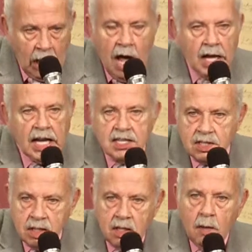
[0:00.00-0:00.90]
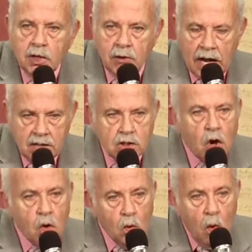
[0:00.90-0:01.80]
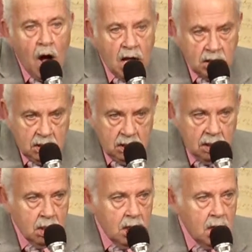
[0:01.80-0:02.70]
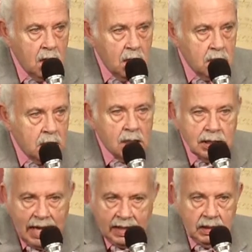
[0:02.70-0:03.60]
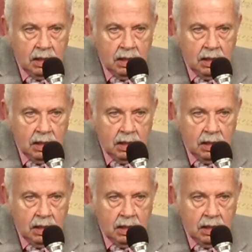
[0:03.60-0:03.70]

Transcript: against the Democrats who want to let